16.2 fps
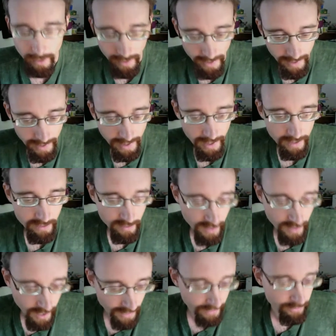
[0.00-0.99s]
and
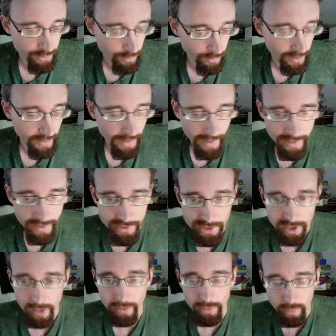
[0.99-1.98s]
got into it and
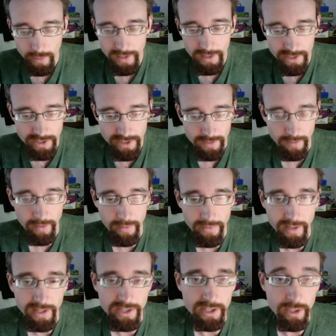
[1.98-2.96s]
started tweaking some of the
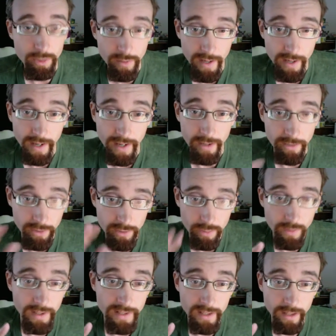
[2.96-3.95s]
things that you can't
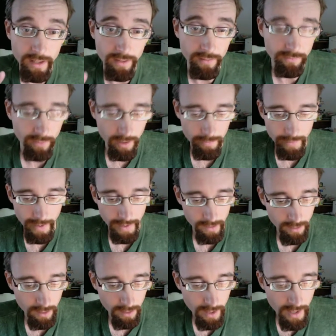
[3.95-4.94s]
tweak on the front
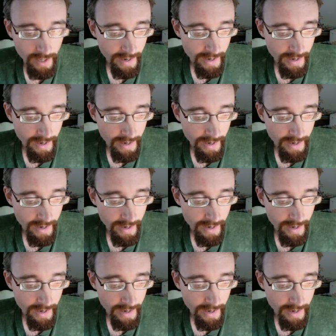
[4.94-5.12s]
panel.